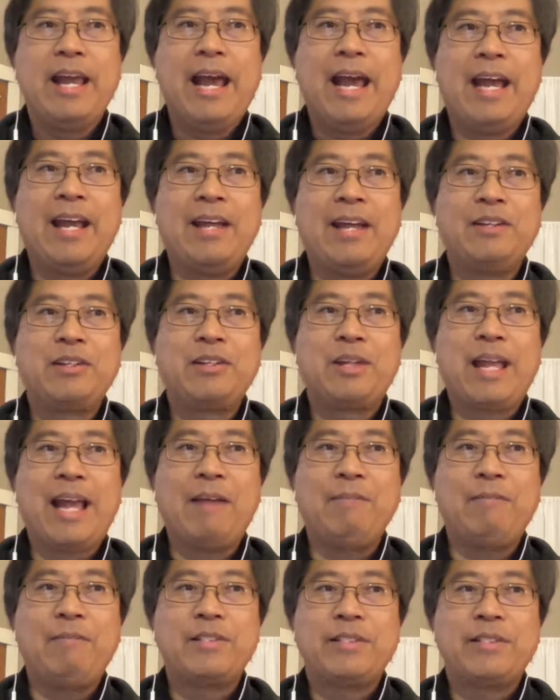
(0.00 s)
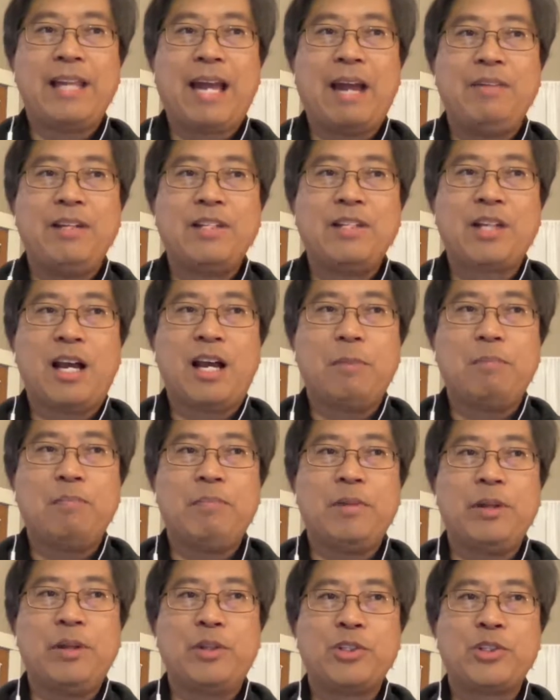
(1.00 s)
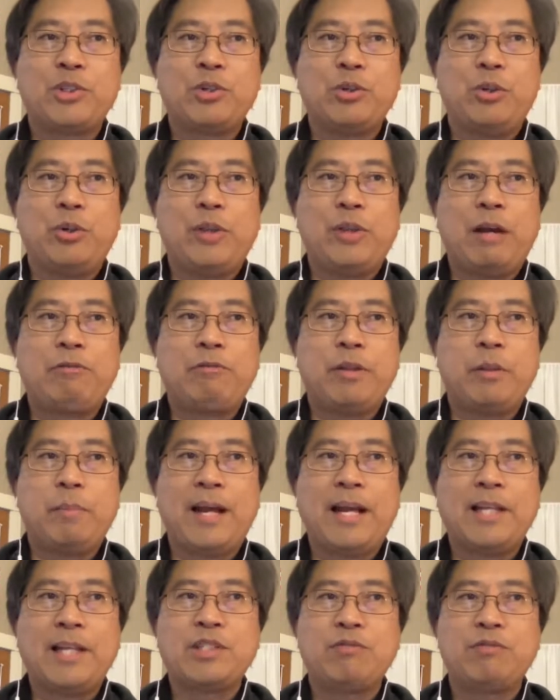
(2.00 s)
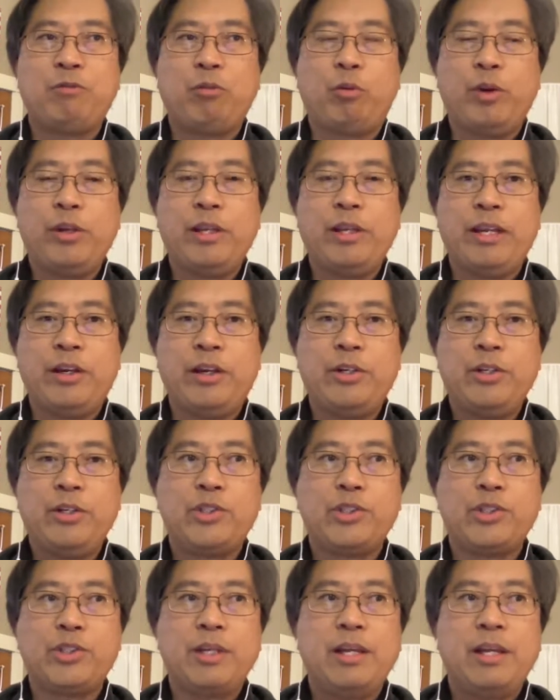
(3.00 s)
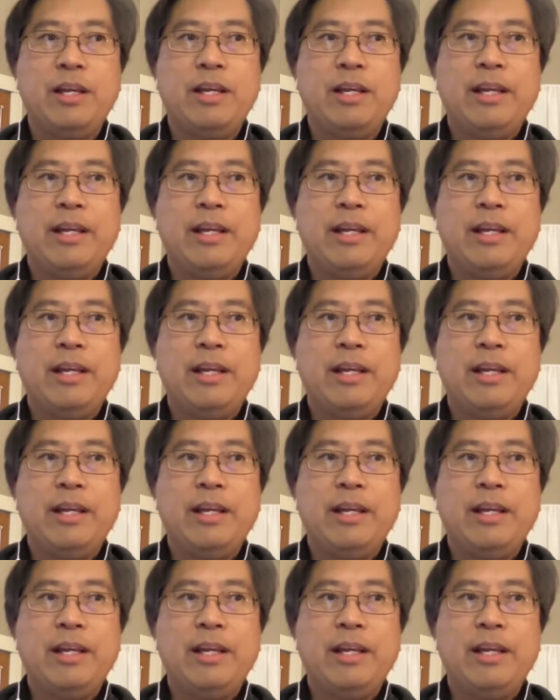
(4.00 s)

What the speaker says: And having taught middle school now for the past 4 years,